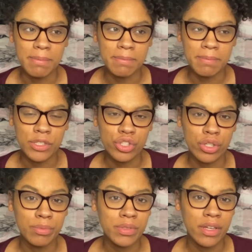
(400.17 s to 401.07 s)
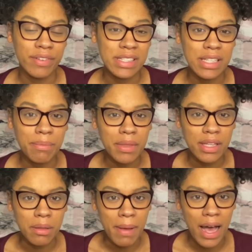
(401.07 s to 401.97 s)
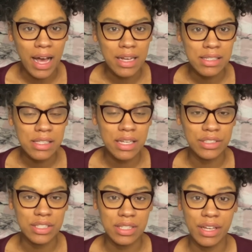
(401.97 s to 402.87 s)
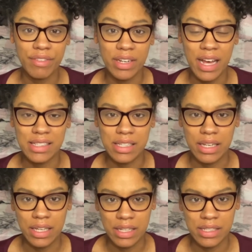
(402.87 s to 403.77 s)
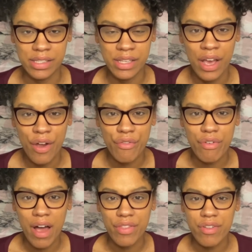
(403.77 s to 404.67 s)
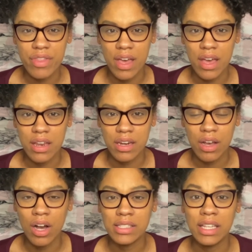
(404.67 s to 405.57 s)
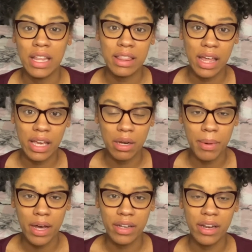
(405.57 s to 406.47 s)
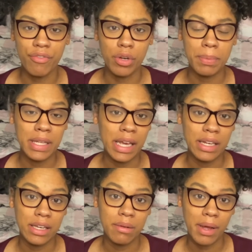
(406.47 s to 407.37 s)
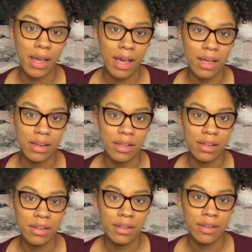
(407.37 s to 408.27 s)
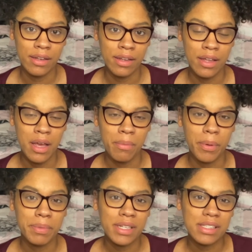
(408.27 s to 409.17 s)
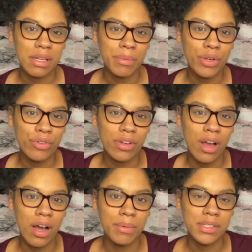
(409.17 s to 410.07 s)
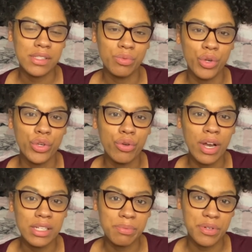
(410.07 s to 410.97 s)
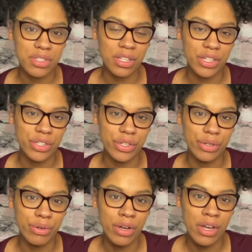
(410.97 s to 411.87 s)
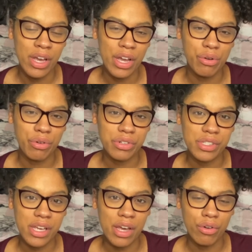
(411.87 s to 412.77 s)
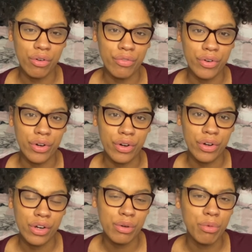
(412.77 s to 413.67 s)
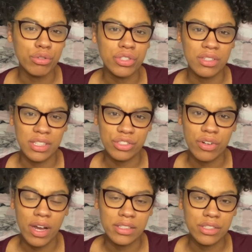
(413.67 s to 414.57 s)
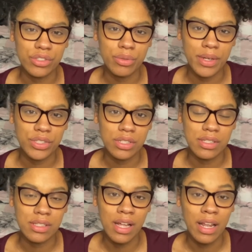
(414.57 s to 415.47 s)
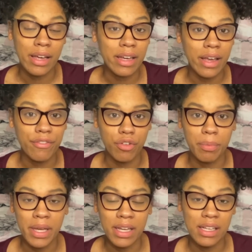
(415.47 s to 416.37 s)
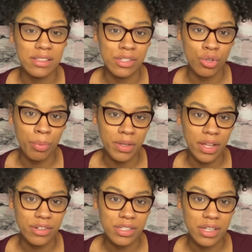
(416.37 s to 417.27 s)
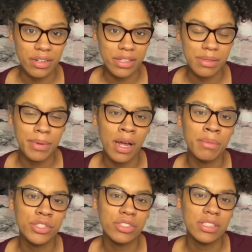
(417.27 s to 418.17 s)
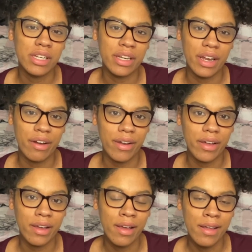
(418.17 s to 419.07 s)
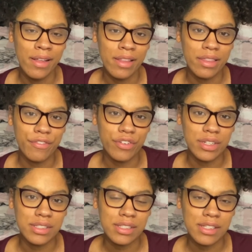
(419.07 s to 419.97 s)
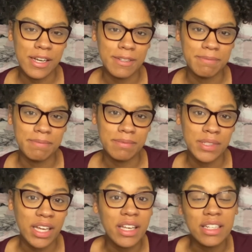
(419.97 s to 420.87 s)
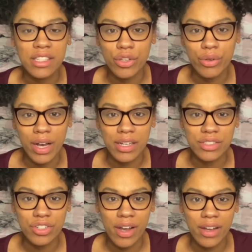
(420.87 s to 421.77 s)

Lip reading: in terms of accepting the past and just leaving it as it is rather than constantly thinking about it and replaying it in my head. But please let me know in the comments what you guys personally do in order to get over emotionally trying situations. Like again, for me, it's this open letter series, but I'm interested in hearing different techniques that you guys try.